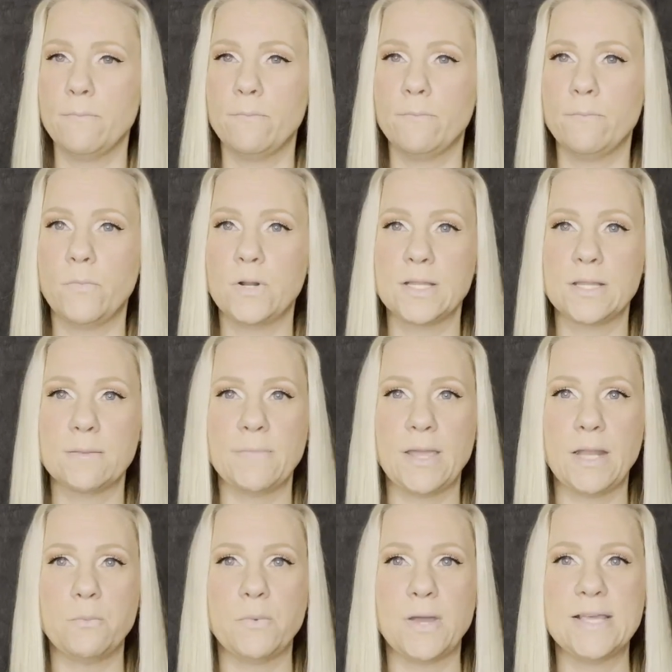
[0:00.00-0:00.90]
One of the
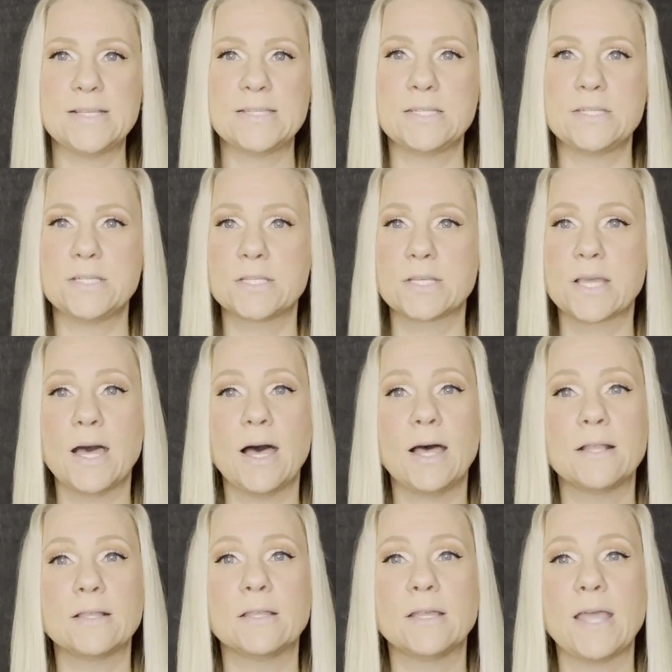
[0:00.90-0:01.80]
main ways is just
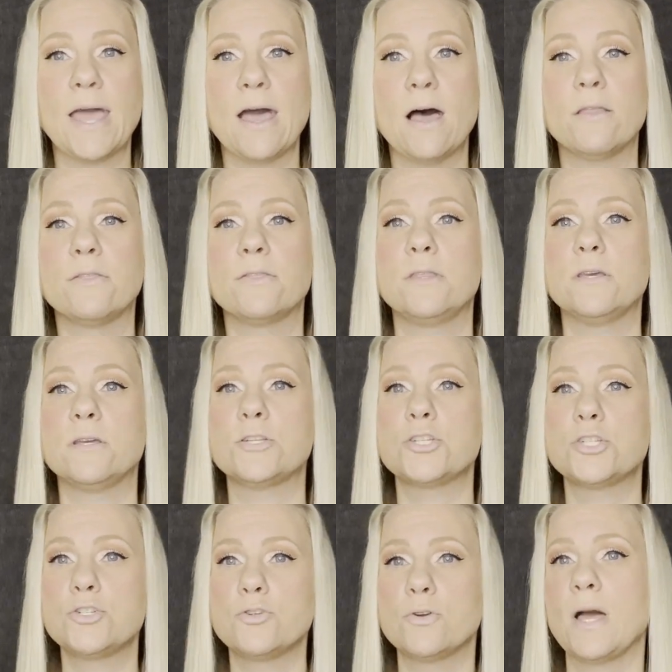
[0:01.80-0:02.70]
cut out the
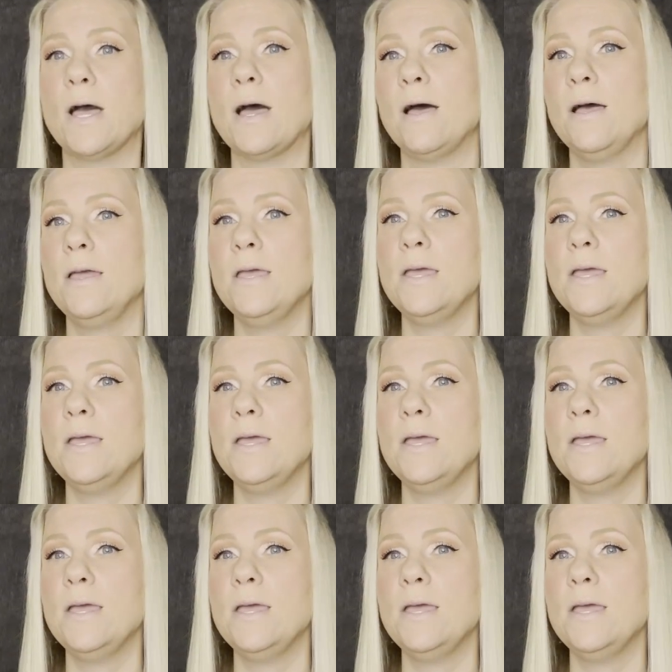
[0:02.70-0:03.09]
sugar